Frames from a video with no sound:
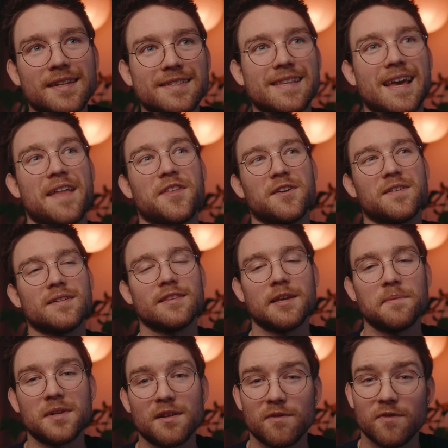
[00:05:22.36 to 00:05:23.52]
is that there are
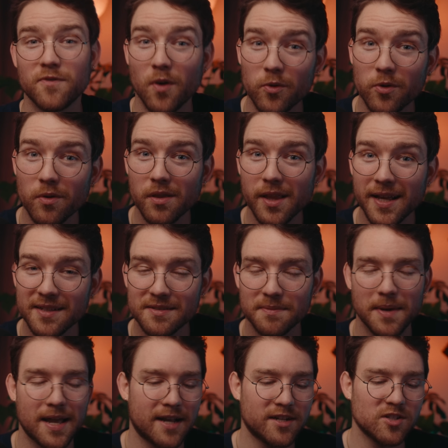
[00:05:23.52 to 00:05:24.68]
limited focal lengths.
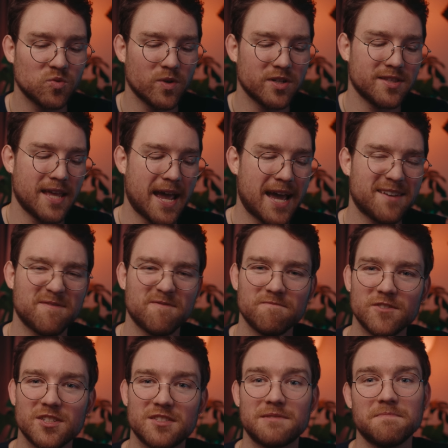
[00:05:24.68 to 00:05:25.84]
Man, I just wish they had
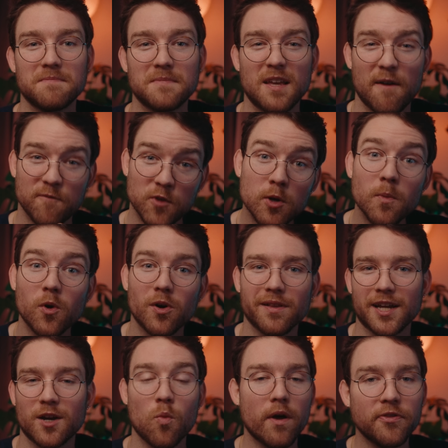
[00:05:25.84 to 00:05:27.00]
just a few more.
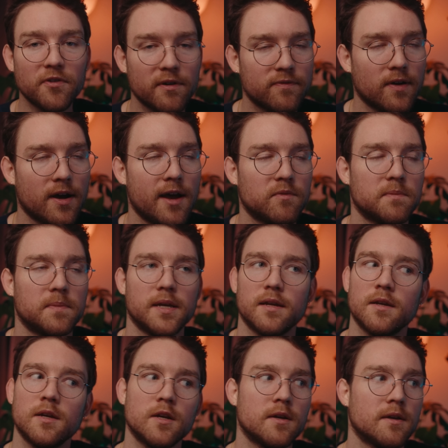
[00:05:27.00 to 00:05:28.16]
Like a 135 would be,
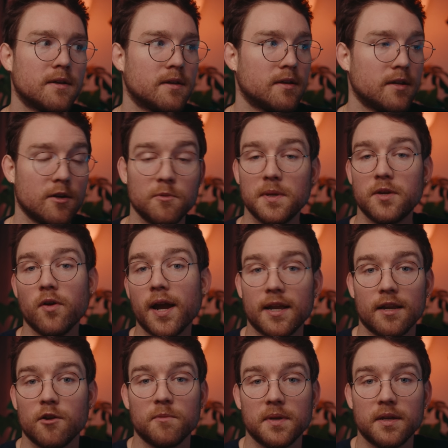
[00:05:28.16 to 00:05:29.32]
it would be great.
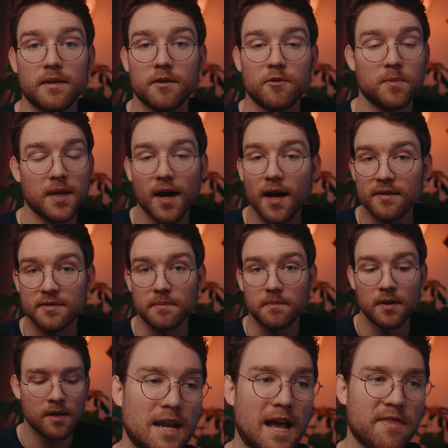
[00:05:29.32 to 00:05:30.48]
It would be awesome.
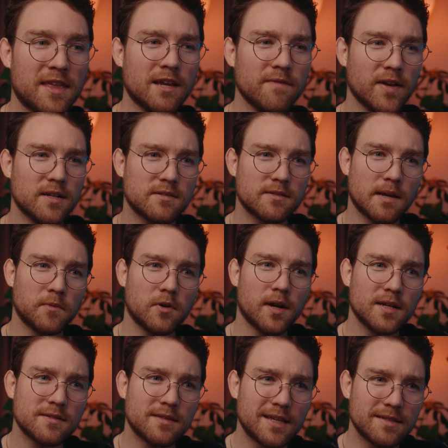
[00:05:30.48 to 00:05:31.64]
I think if I could
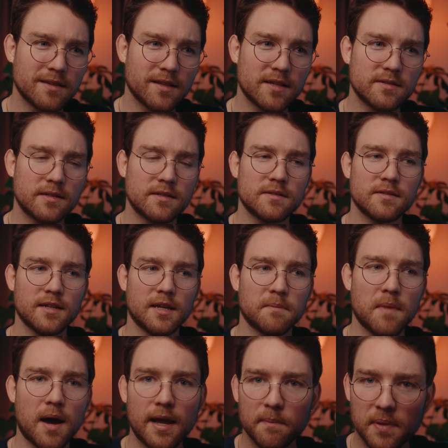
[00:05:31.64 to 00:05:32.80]
summarize these lenses, in
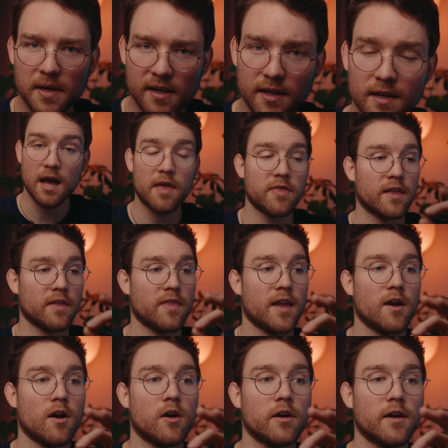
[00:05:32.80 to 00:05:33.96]
my opinion, I think
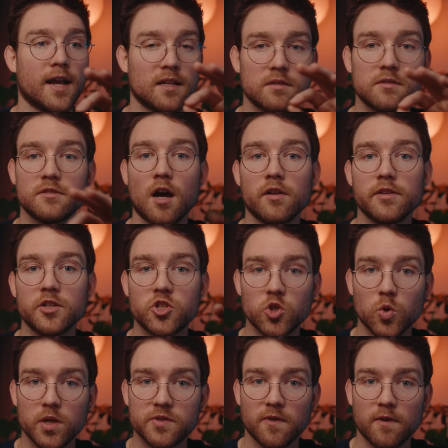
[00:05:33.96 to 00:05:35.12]
they are a solid
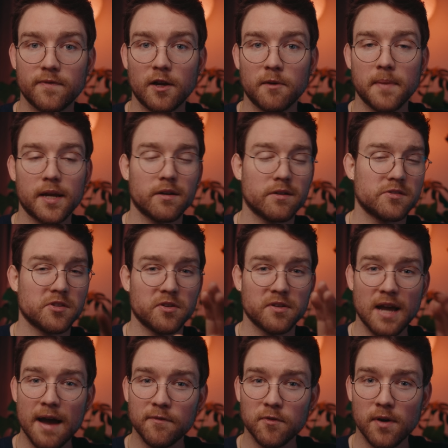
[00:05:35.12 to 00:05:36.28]
choice for filmmakers. They're
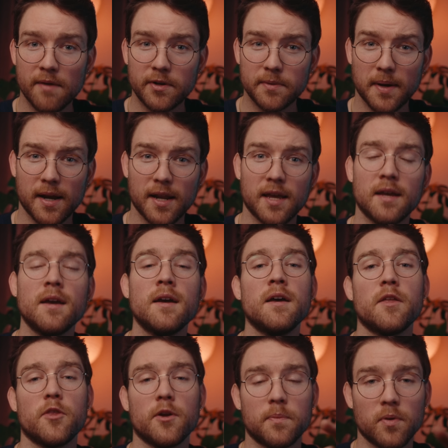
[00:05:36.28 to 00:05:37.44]
not for everybody.
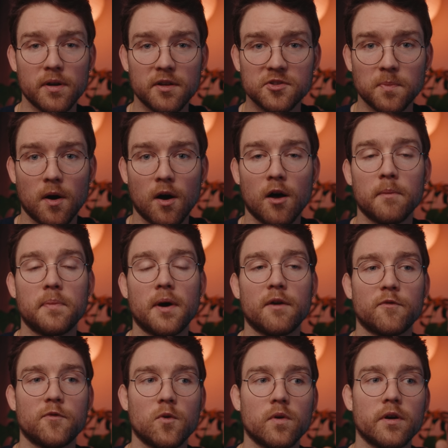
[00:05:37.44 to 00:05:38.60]
They're pretty small,
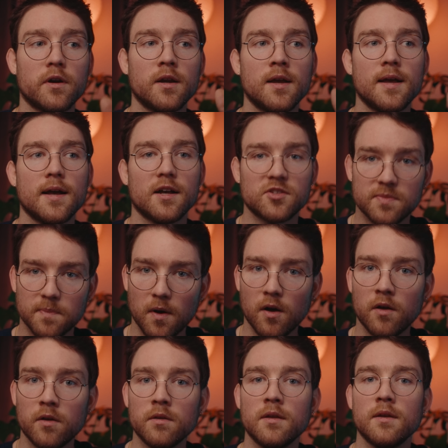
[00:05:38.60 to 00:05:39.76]
but for a
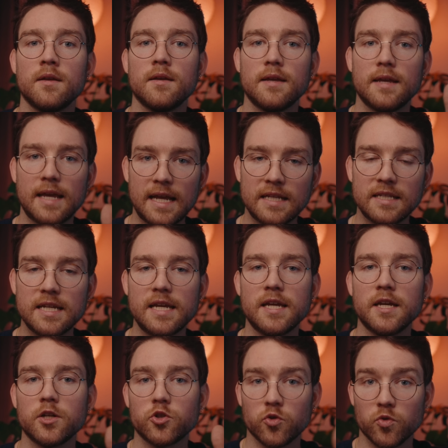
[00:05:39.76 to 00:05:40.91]
small
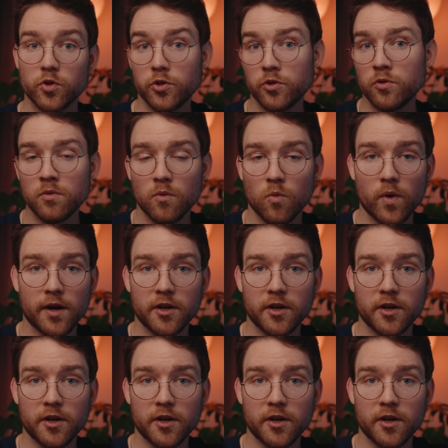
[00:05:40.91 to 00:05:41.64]
indie crew where